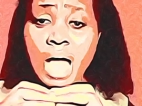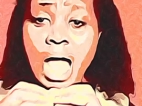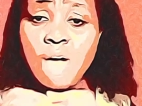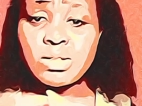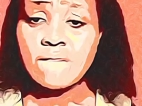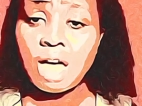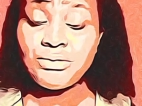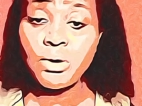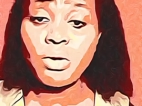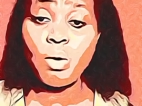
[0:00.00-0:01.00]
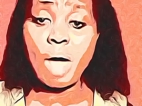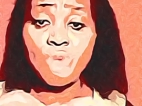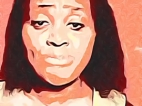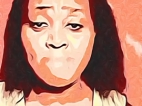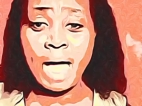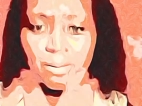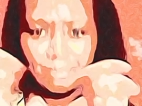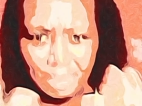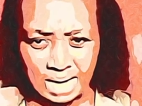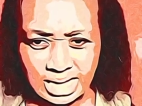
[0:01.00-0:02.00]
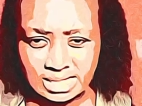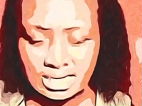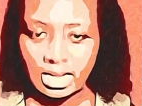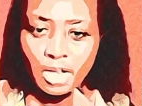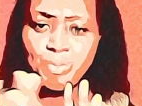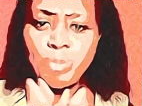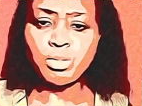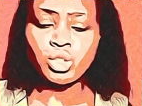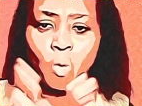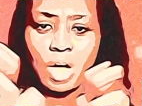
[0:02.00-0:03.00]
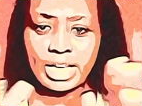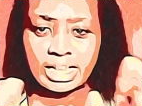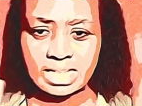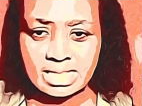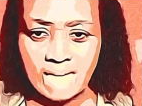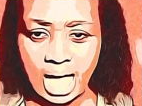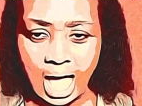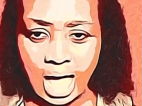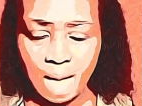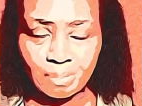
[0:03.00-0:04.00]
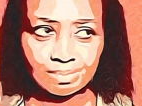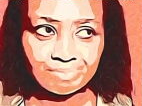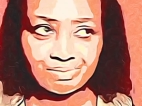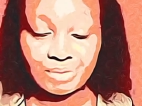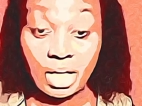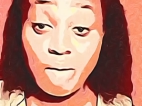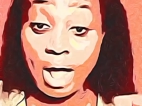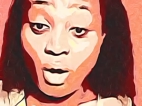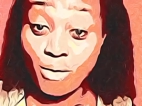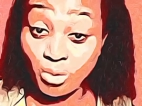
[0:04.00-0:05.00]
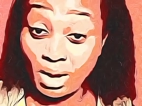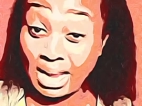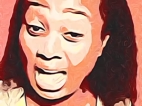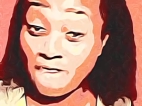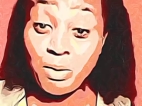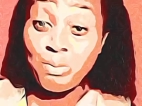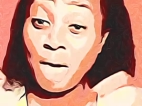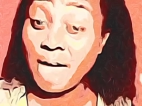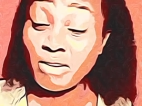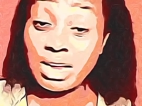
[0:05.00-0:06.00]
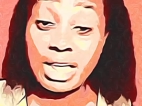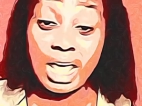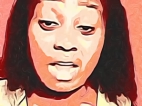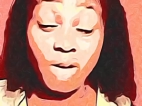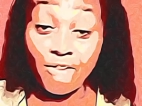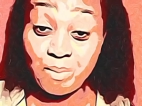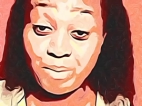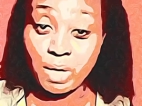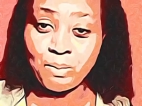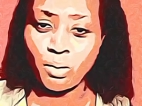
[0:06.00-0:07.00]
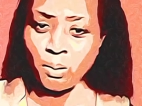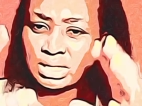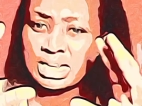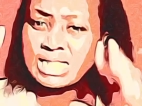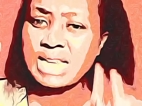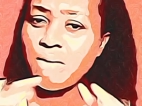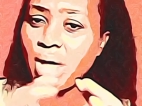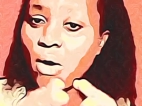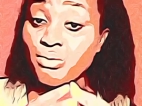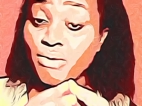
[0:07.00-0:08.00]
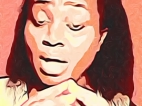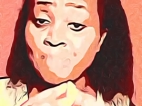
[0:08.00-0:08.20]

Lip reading: Hausa follower of mine, please, you people should work in this area of your life. You people are really a loving people, but this area of